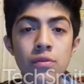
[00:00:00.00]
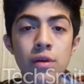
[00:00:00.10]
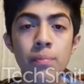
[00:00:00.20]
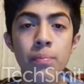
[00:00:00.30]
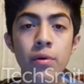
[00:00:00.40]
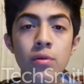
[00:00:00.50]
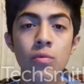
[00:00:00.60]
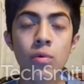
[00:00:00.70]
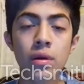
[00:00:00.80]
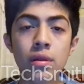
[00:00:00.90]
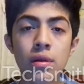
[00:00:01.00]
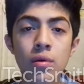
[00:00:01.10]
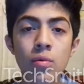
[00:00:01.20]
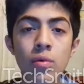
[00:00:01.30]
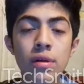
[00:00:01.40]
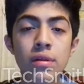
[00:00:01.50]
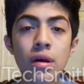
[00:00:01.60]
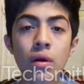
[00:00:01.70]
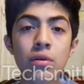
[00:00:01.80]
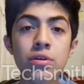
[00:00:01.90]
3.1 What is
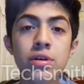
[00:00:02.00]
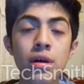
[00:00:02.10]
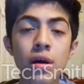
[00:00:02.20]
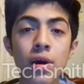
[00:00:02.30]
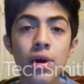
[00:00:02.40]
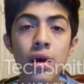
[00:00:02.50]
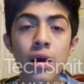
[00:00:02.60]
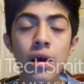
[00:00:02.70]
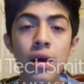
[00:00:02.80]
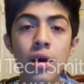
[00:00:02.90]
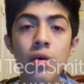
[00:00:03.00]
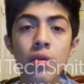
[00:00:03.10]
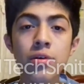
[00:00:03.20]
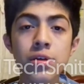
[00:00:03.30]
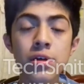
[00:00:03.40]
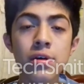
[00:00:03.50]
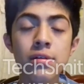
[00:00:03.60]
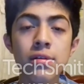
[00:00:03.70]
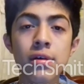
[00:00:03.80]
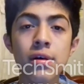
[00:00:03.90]
ecology?
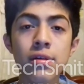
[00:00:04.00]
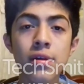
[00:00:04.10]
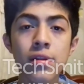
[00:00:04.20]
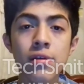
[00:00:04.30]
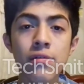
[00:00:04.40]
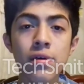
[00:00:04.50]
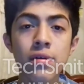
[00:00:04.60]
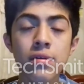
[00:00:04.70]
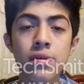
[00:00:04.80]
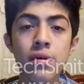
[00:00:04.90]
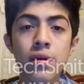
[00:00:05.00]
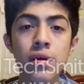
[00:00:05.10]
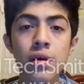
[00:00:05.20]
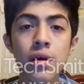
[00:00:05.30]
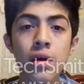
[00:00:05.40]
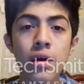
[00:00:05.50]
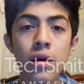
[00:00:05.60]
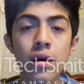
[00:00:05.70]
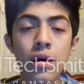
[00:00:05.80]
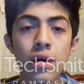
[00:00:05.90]
Ecology is a scientific study
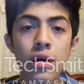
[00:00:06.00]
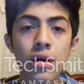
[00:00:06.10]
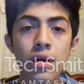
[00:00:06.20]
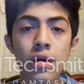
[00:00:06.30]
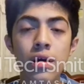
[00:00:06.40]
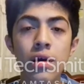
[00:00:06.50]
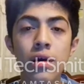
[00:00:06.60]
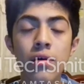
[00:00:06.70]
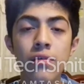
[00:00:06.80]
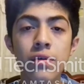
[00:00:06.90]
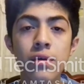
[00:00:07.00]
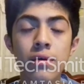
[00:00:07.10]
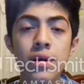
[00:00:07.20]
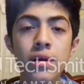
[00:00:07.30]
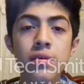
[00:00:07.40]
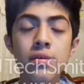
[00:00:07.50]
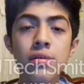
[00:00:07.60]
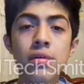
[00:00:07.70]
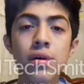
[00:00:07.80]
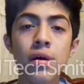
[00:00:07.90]
of
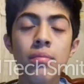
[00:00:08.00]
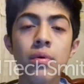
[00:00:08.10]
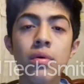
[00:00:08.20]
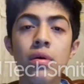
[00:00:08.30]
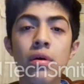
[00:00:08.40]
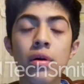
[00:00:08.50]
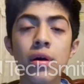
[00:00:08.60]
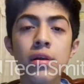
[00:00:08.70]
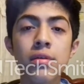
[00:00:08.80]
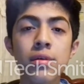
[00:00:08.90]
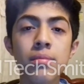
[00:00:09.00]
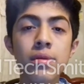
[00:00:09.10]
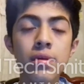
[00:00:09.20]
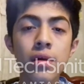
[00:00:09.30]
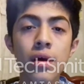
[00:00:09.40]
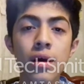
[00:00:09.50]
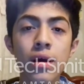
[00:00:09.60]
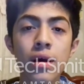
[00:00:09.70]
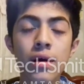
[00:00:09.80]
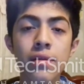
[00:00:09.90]
interactions among organisms
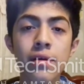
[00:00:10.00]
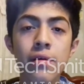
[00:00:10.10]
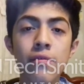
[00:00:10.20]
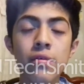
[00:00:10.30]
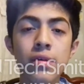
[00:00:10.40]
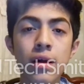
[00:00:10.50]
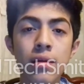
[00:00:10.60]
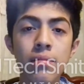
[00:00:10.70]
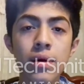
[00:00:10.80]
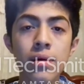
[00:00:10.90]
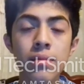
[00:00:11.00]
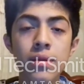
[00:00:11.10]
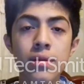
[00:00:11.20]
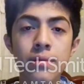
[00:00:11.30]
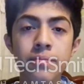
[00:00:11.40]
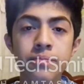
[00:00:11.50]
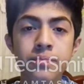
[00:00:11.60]
and their physical environment.